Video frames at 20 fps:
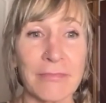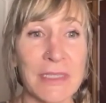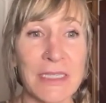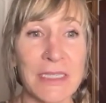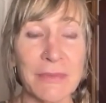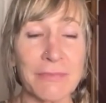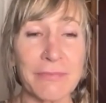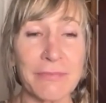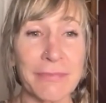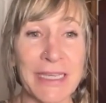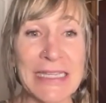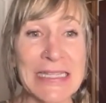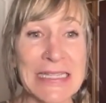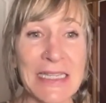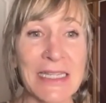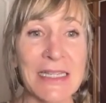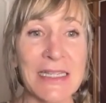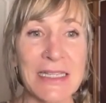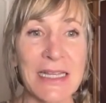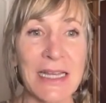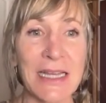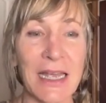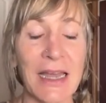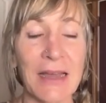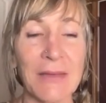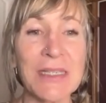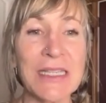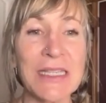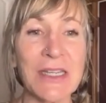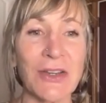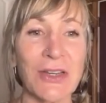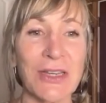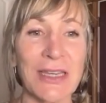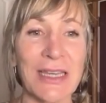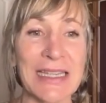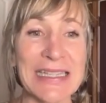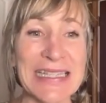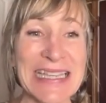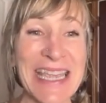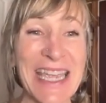species that comes here and
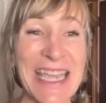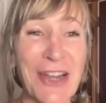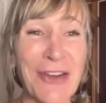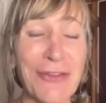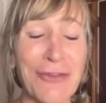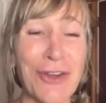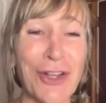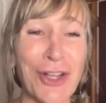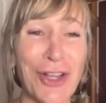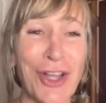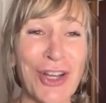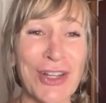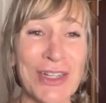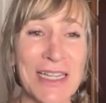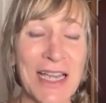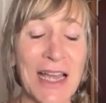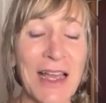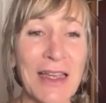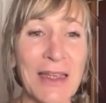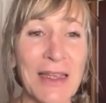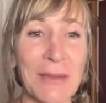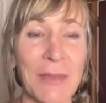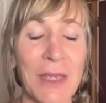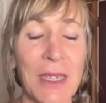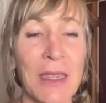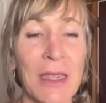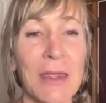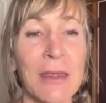needs care for a long time.